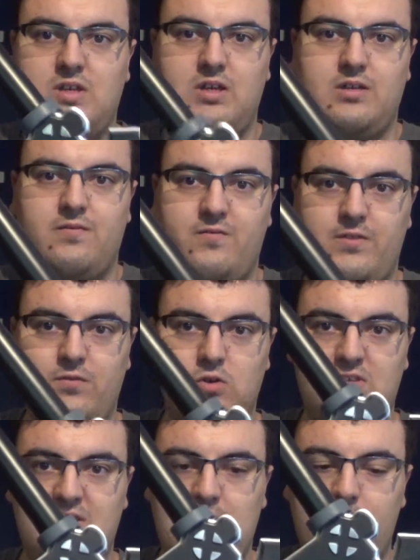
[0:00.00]
for the
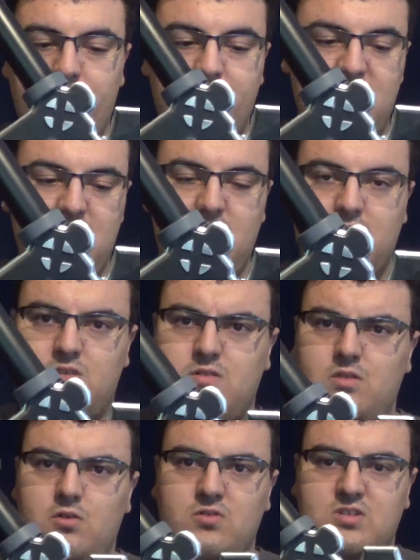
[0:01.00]
first time since
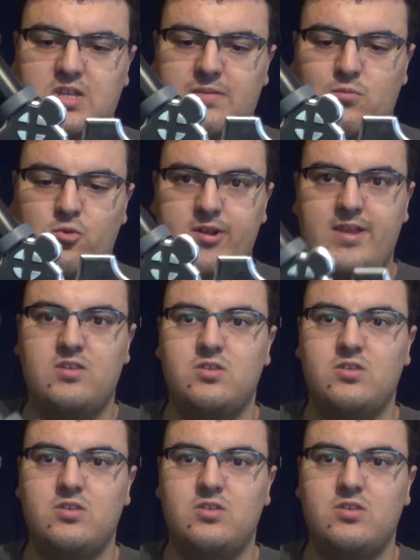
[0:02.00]
Thursday morning.